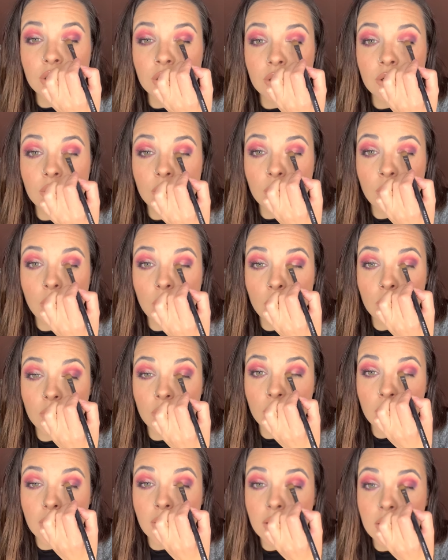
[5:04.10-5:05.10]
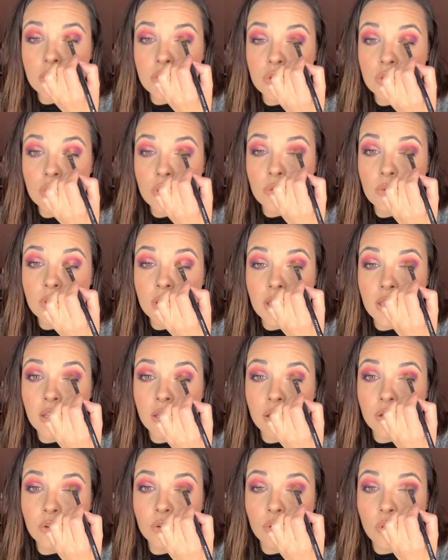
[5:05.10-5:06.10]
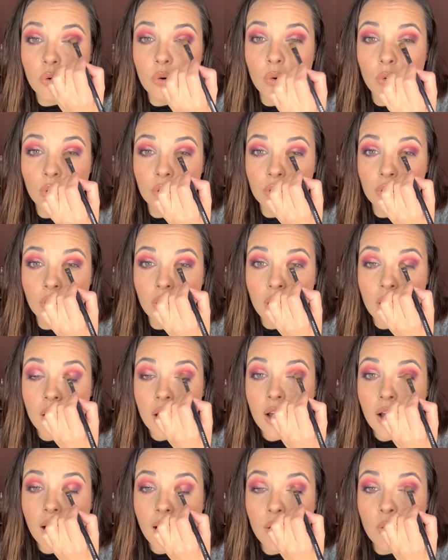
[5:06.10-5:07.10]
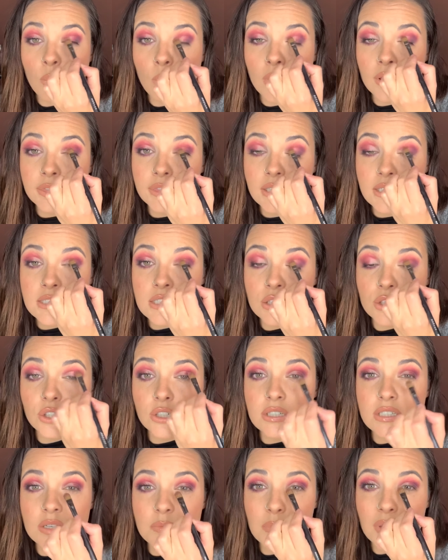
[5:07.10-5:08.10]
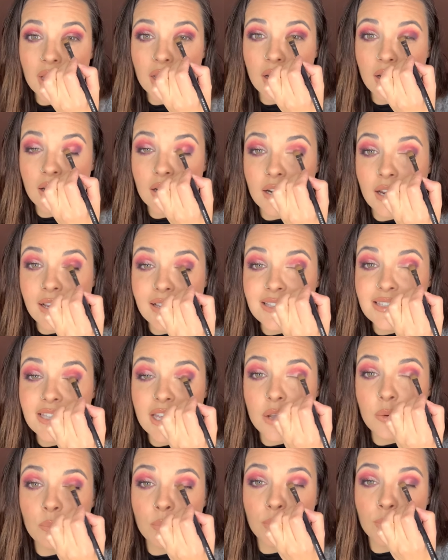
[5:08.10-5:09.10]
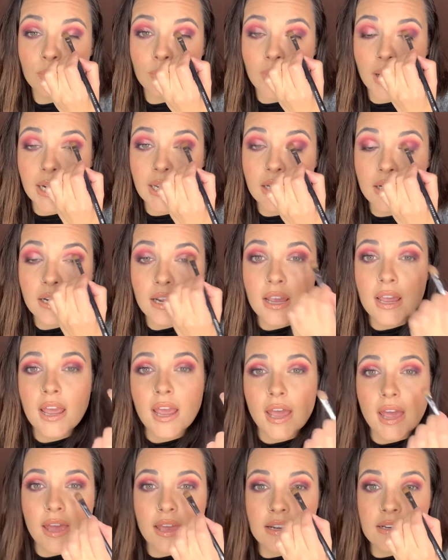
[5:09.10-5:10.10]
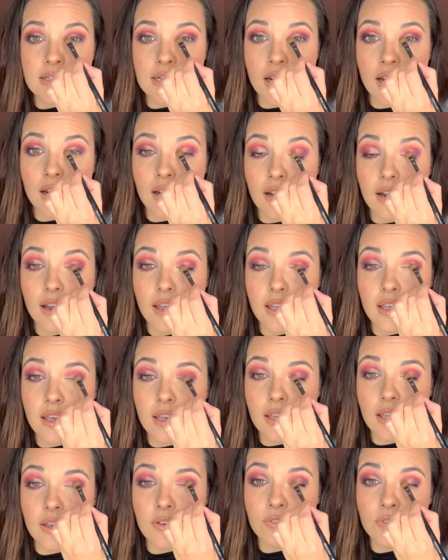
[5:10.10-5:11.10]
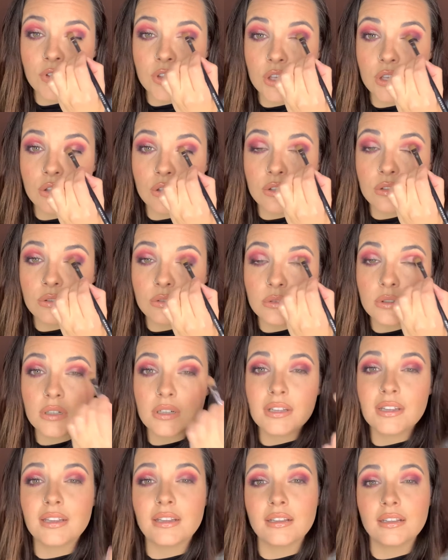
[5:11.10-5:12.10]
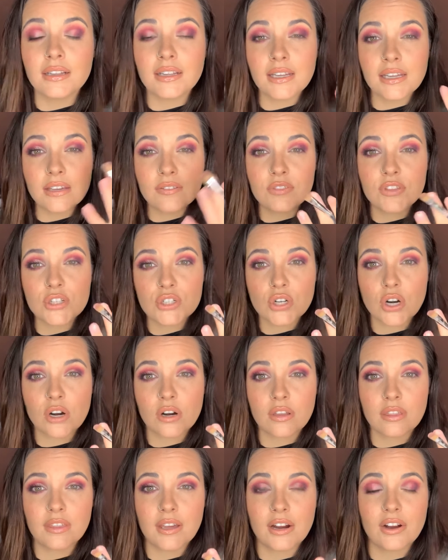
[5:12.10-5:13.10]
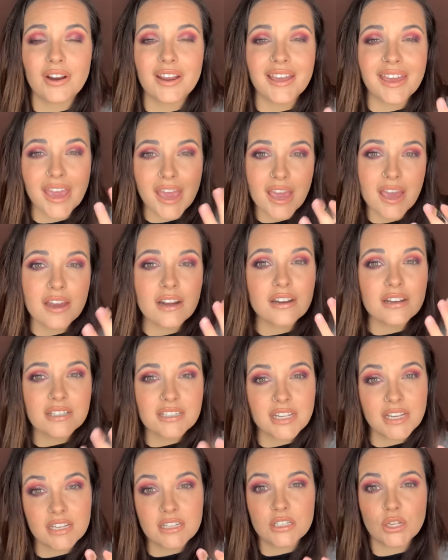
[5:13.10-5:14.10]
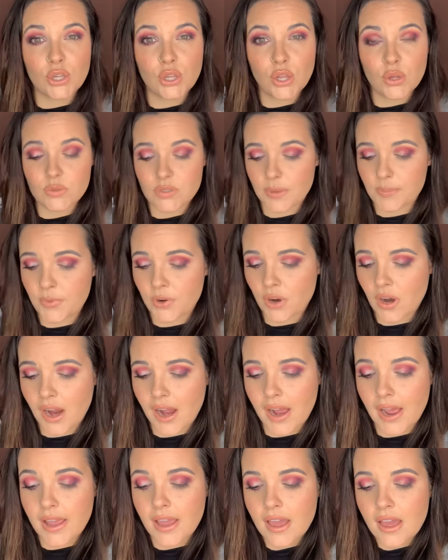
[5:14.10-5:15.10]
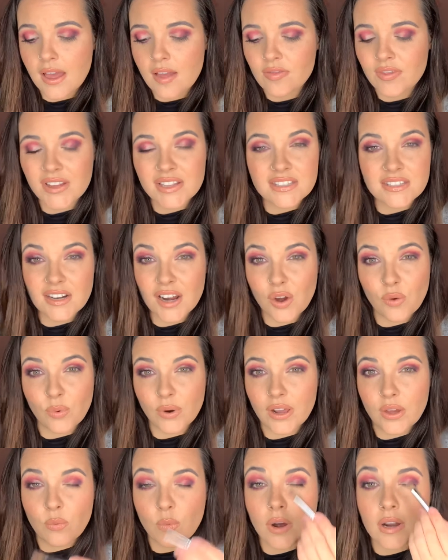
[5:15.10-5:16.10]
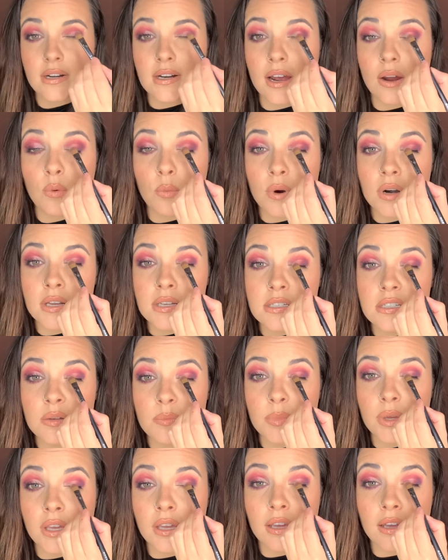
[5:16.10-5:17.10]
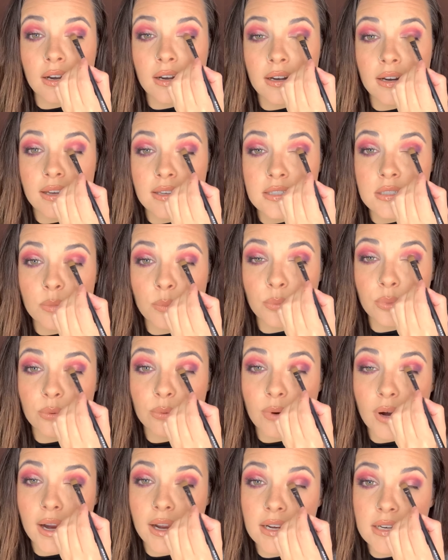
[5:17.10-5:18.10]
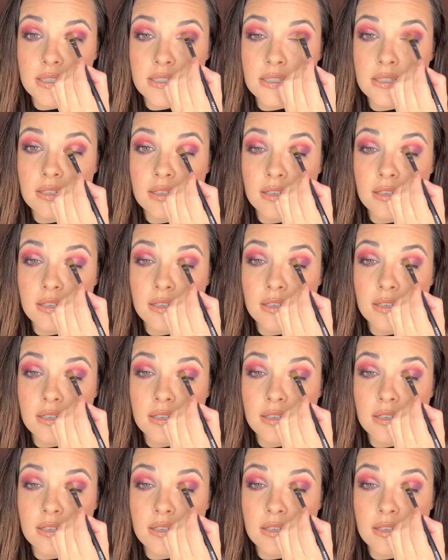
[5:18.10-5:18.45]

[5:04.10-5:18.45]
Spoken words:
go over into the inner corner. I want this look to be nice and bright, and if you leave the dark there, it can tend to close up your eye. That's not what I want. I want it to be nice and bright,